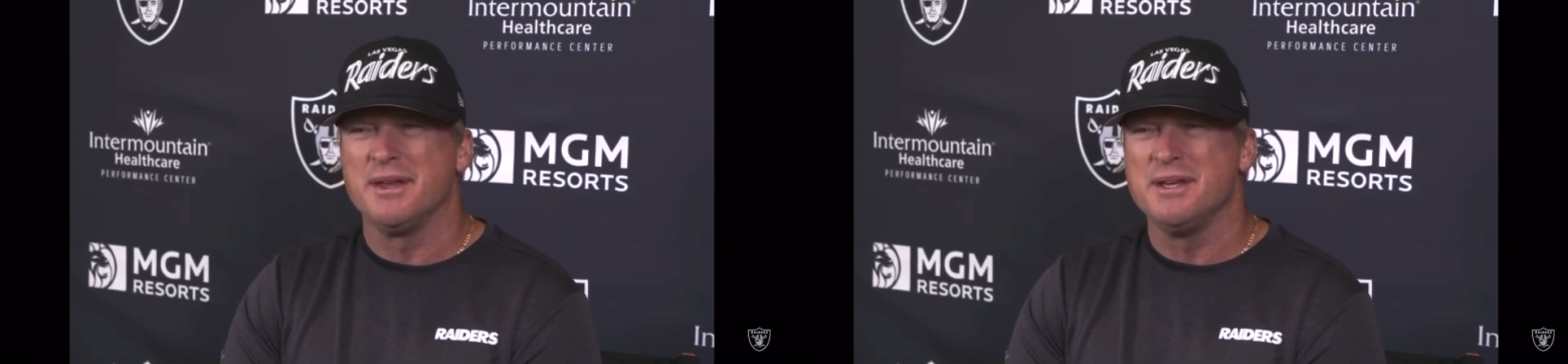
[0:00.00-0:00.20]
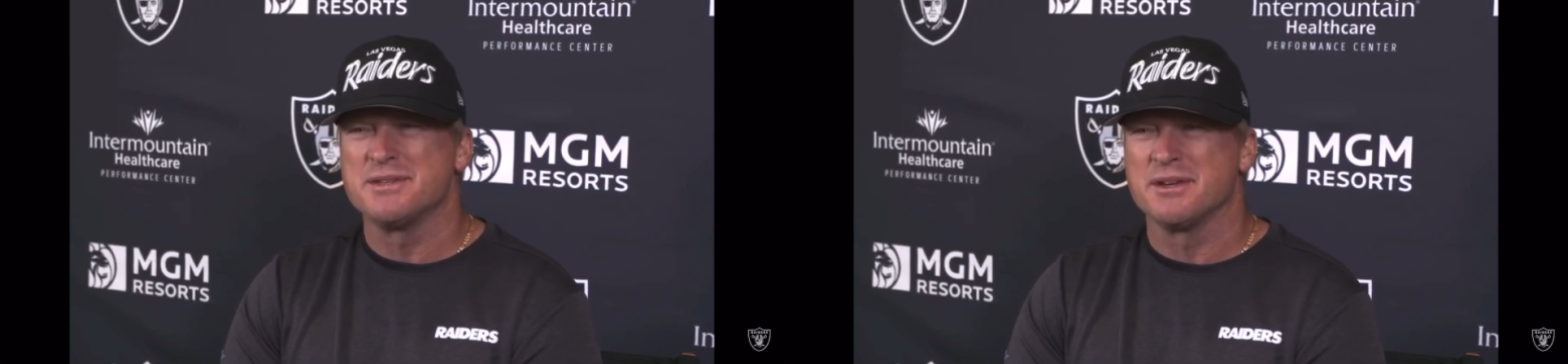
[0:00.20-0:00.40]

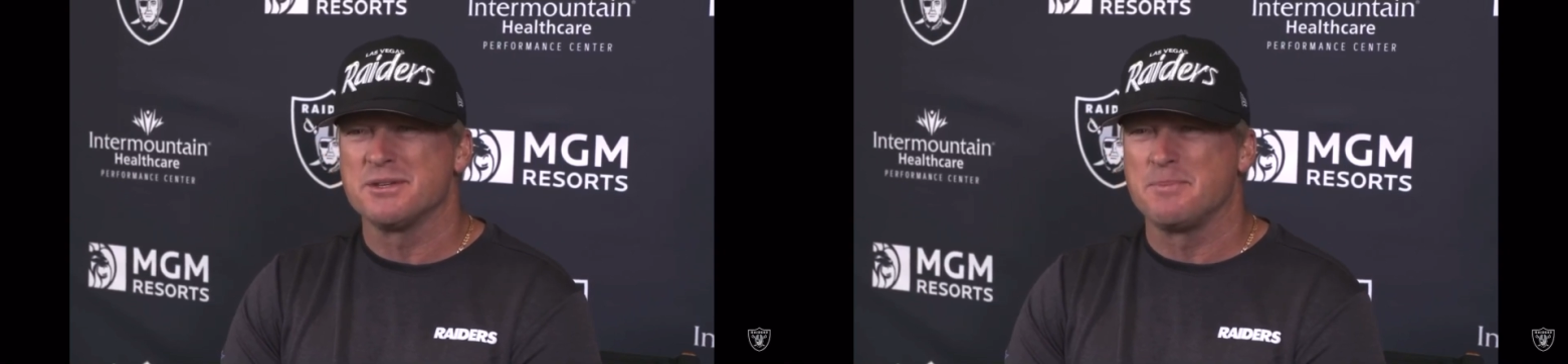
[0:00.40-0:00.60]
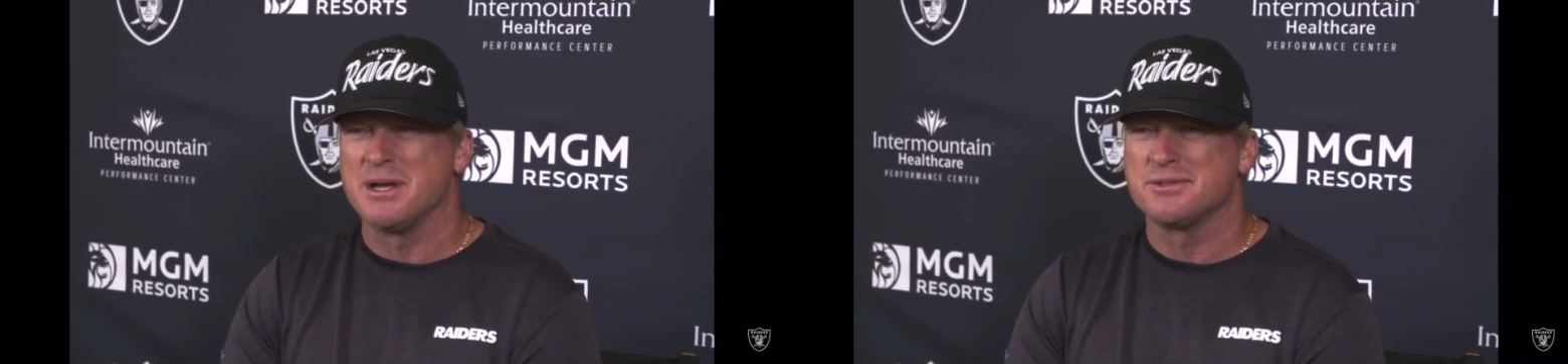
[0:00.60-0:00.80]
He's a
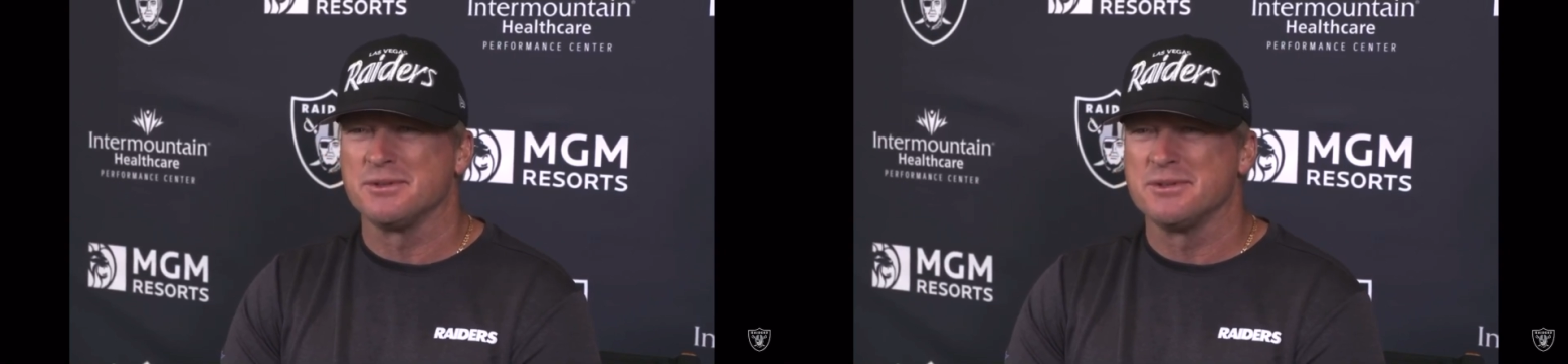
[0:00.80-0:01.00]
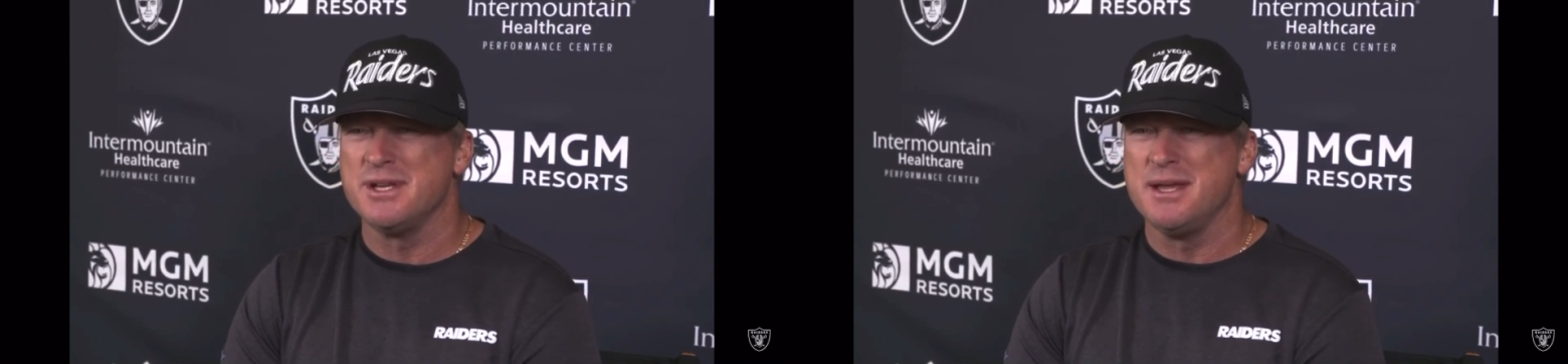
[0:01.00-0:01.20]

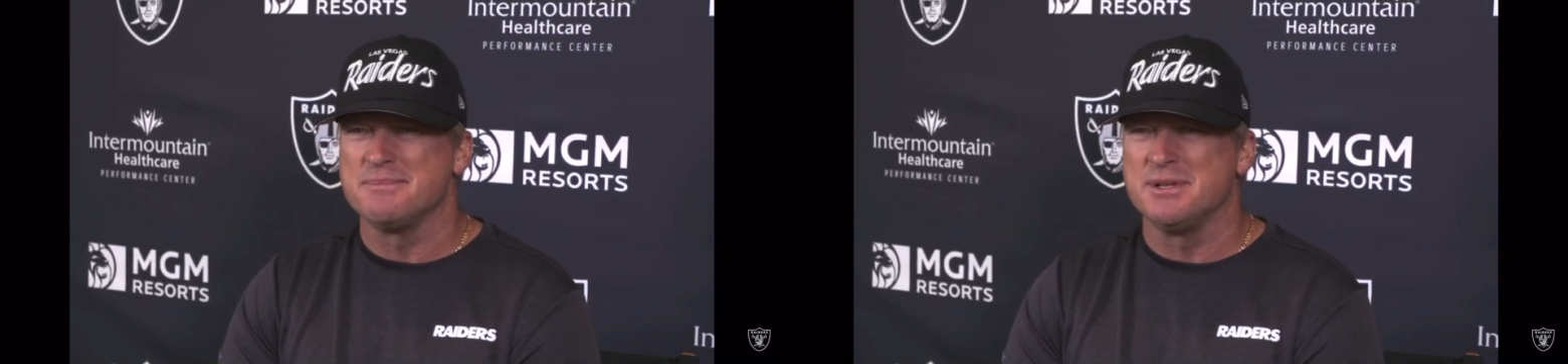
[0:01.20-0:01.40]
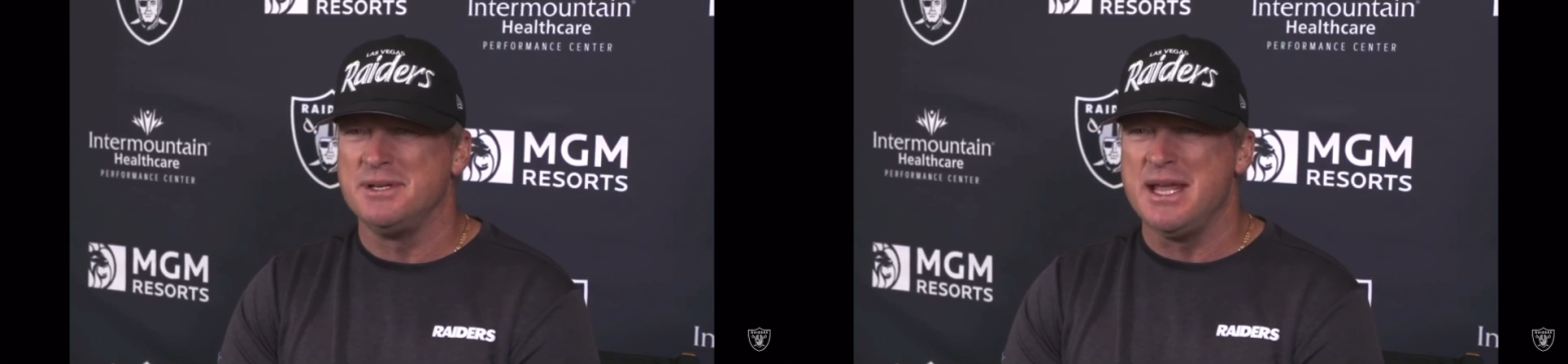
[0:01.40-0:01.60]
special
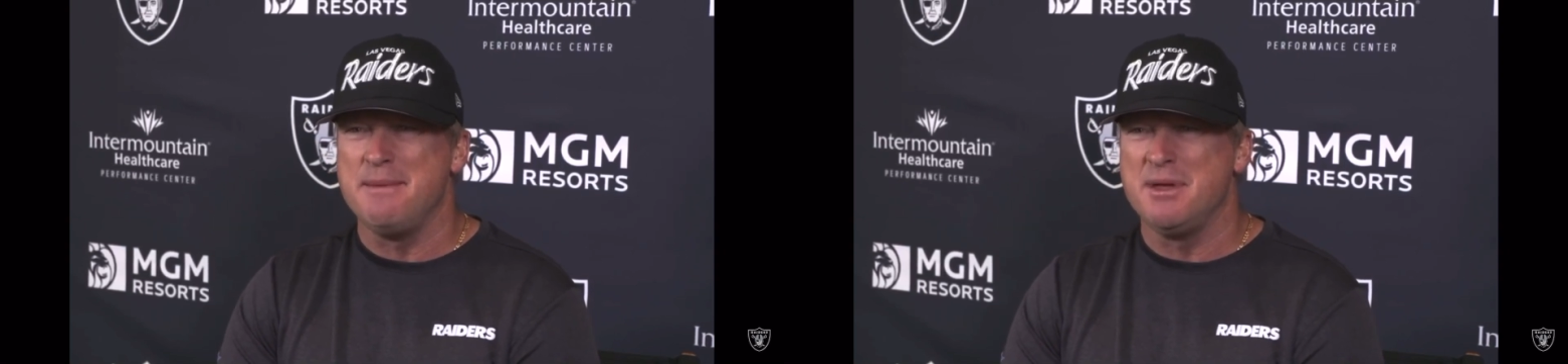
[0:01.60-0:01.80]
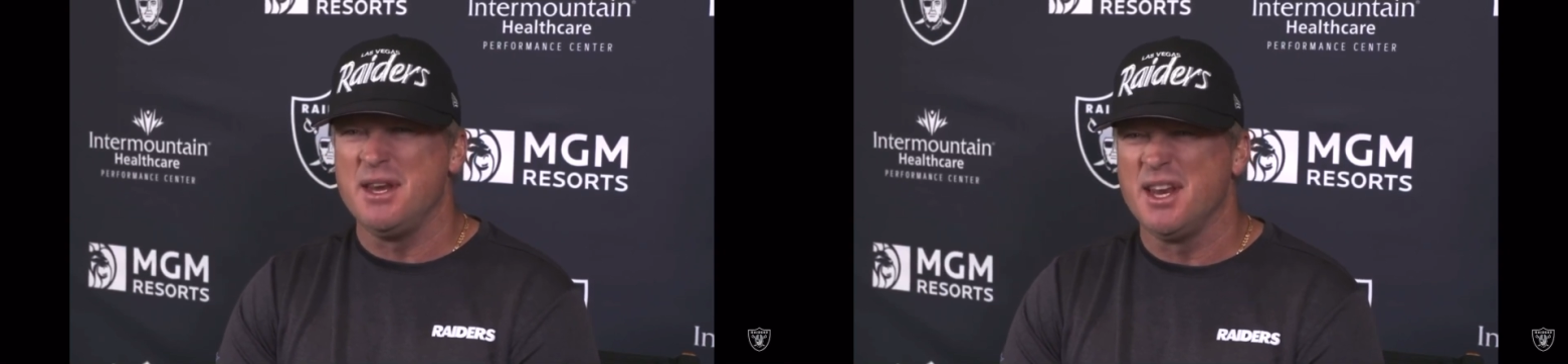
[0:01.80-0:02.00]
teams
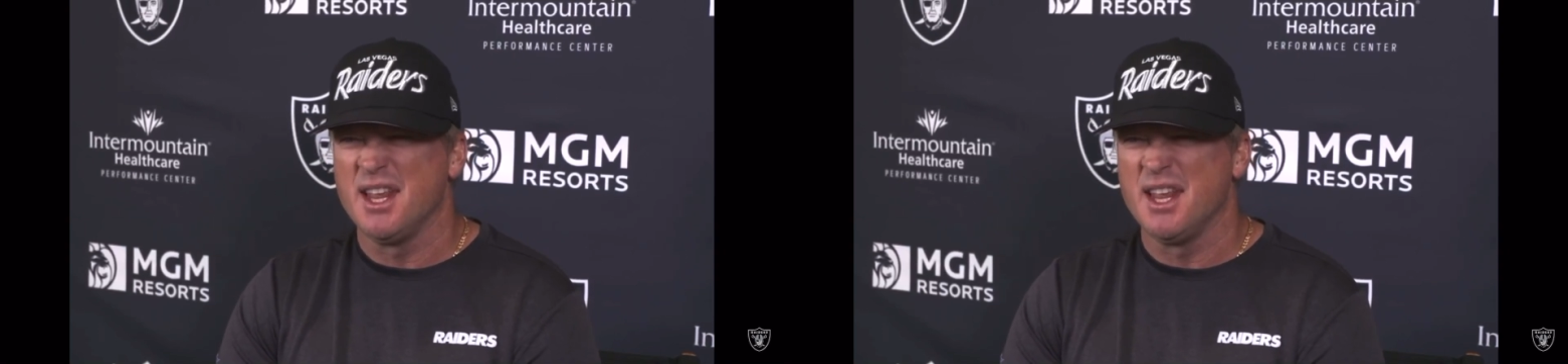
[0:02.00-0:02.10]
demon.